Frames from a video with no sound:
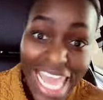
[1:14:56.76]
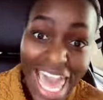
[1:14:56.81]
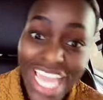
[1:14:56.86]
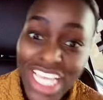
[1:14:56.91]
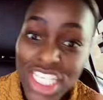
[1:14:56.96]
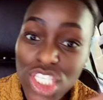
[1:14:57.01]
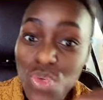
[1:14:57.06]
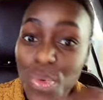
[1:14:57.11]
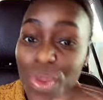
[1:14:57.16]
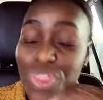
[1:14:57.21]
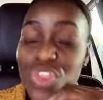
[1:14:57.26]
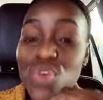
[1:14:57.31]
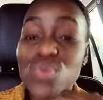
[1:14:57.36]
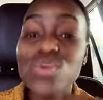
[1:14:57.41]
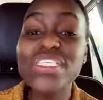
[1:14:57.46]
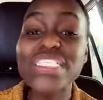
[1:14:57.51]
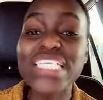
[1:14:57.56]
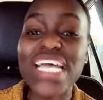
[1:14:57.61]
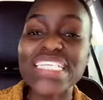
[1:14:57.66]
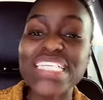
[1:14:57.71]
lines with
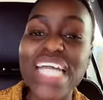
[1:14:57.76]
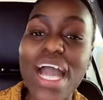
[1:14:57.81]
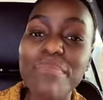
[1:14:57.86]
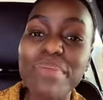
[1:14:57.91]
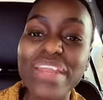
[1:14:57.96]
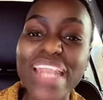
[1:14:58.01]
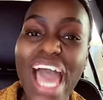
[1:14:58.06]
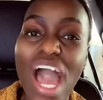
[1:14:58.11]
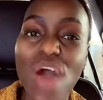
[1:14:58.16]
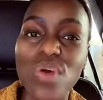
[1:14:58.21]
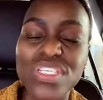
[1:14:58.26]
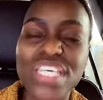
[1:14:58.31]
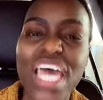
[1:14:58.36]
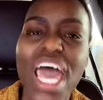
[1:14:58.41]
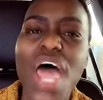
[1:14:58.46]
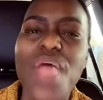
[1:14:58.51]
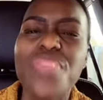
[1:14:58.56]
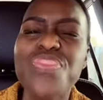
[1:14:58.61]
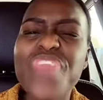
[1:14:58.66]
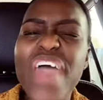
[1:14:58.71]
you start coming
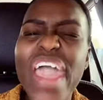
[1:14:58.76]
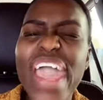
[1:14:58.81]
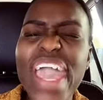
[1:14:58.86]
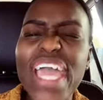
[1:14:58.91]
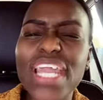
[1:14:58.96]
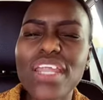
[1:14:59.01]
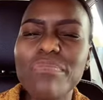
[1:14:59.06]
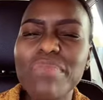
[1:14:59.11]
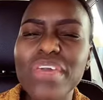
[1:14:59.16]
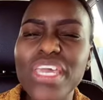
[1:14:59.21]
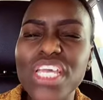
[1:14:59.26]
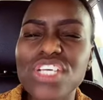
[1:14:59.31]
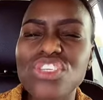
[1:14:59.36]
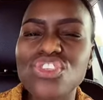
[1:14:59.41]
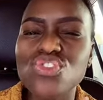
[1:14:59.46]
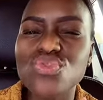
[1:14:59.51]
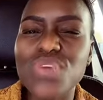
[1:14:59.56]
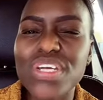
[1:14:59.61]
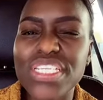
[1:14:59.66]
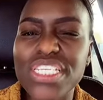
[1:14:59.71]
out. The enemy
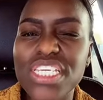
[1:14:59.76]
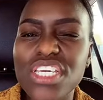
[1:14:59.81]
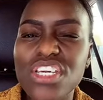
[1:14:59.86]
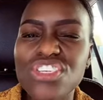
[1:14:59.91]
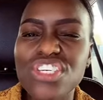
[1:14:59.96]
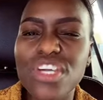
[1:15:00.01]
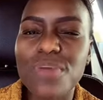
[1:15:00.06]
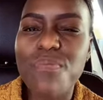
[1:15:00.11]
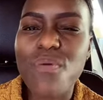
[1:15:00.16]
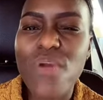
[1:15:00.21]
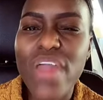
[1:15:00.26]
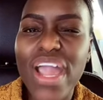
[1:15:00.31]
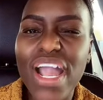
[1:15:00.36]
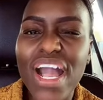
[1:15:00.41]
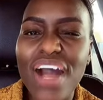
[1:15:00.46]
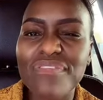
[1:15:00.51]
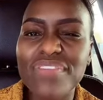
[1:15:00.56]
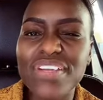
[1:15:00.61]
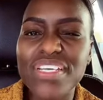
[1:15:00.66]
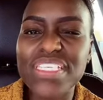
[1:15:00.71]
is strategic,
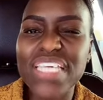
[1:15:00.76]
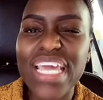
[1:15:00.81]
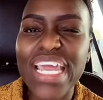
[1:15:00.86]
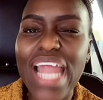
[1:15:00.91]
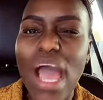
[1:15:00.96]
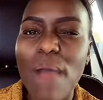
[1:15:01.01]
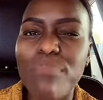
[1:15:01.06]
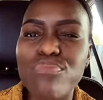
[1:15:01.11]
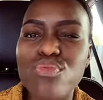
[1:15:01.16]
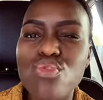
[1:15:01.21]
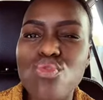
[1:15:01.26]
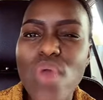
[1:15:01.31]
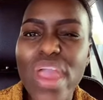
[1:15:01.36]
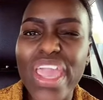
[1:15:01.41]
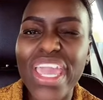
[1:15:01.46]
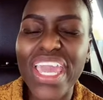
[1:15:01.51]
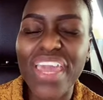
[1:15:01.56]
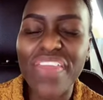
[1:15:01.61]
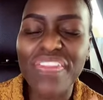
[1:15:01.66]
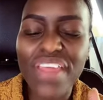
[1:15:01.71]
prayer governors. And I
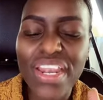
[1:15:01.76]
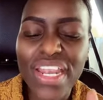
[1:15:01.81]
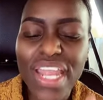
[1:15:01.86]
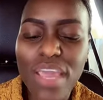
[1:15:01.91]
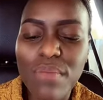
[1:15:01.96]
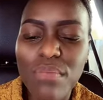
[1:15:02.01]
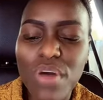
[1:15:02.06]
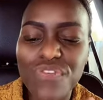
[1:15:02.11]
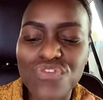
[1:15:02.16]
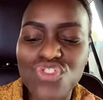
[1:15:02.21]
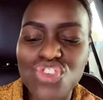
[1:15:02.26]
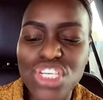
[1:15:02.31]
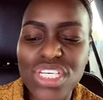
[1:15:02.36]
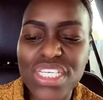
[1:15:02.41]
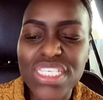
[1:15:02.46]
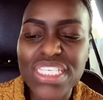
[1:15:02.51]
pray in the name of